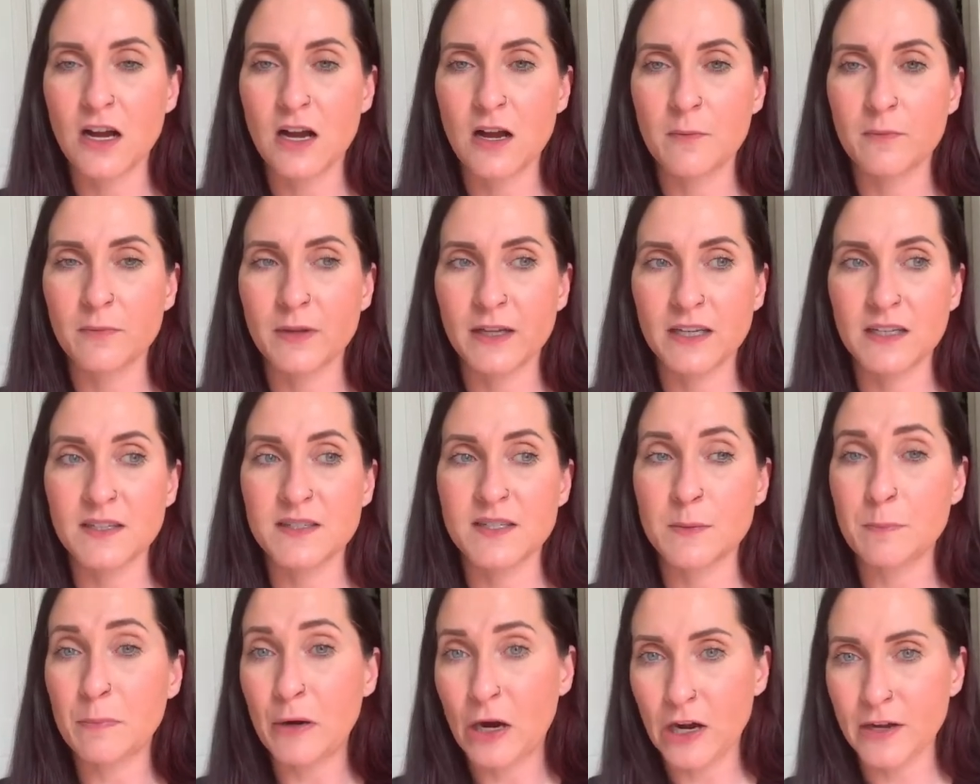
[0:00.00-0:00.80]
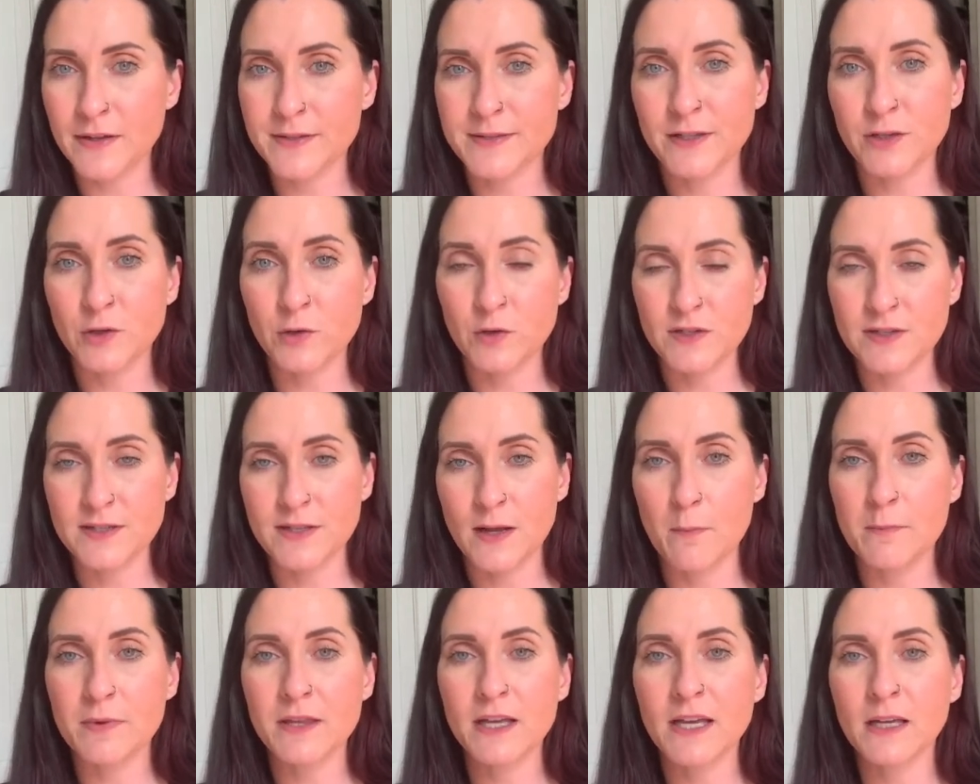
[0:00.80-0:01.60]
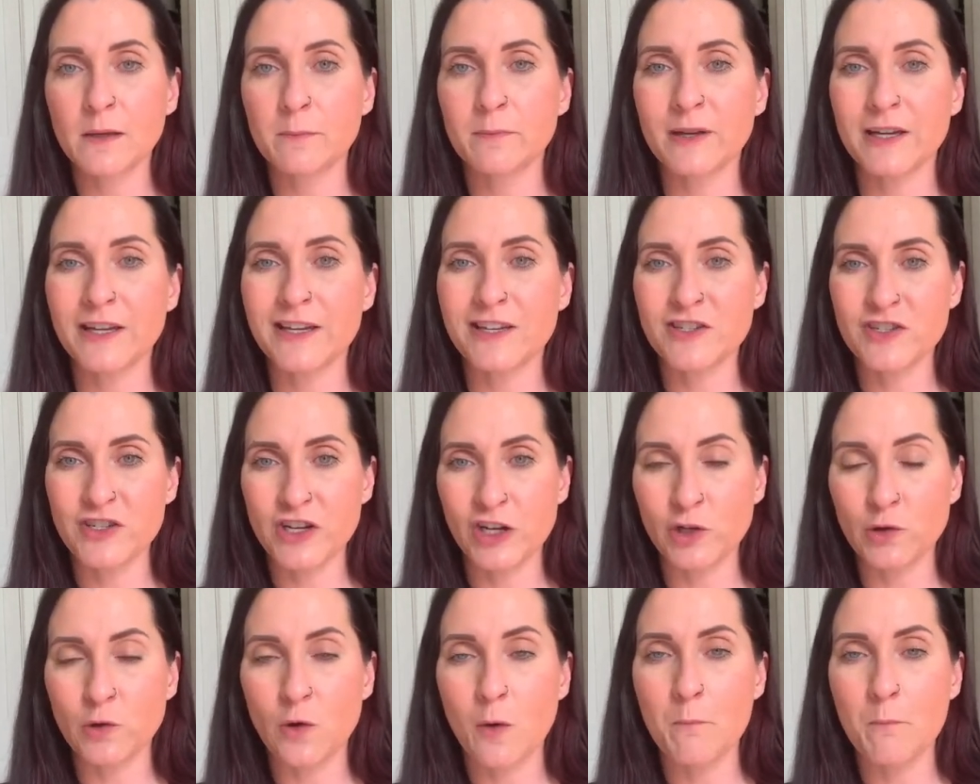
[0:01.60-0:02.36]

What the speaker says: like a deposit or something, but in general,